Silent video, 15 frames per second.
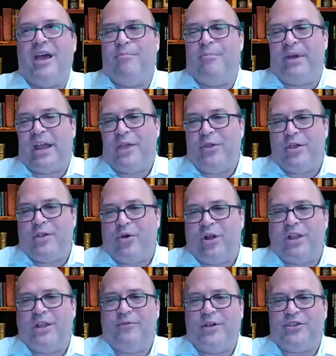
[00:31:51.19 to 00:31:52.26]
but I think
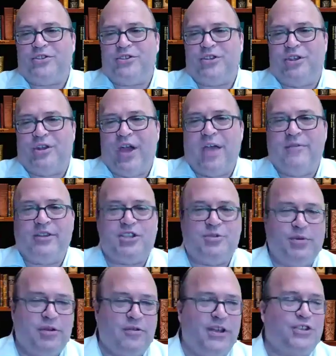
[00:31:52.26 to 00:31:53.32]
all of us, have
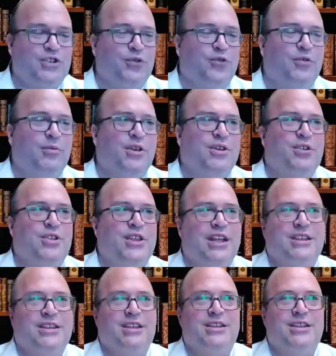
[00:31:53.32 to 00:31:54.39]
experience or familiar
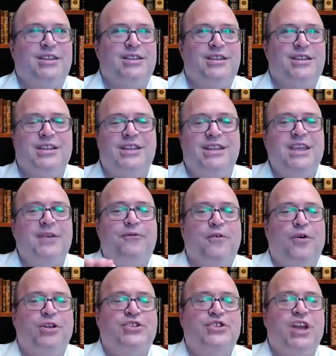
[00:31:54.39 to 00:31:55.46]
that the
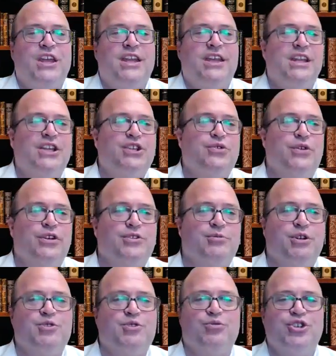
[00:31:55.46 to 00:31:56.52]
default setting in Israel is
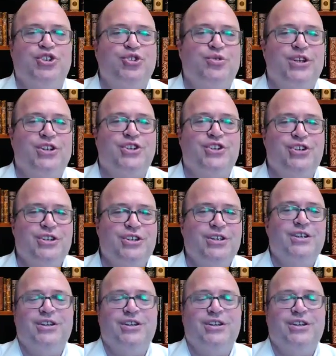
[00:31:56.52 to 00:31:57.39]
much more Jewish